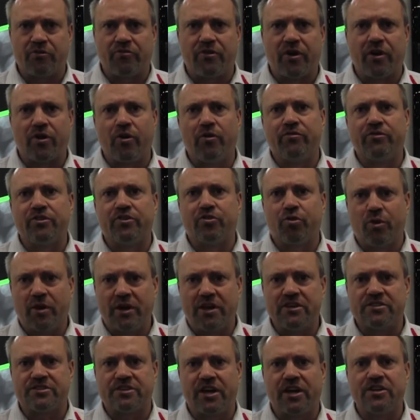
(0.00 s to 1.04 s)
We've got over
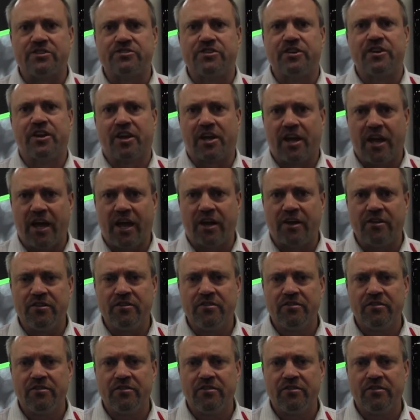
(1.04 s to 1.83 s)
20 sites in again.